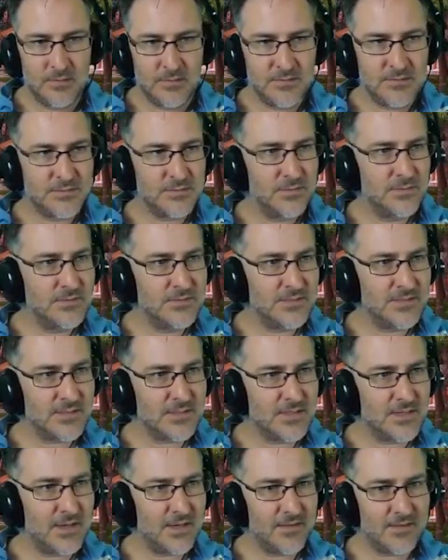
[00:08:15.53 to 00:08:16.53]
So is
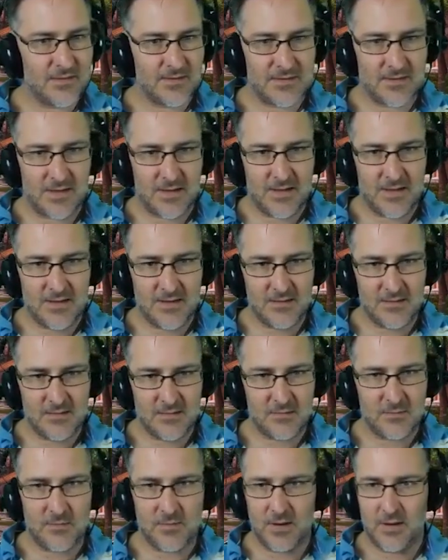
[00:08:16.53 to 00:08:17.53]
that guy the guy
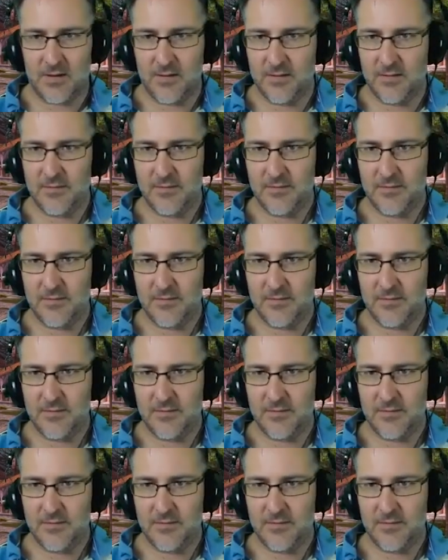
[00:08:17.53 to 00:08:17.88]
or what?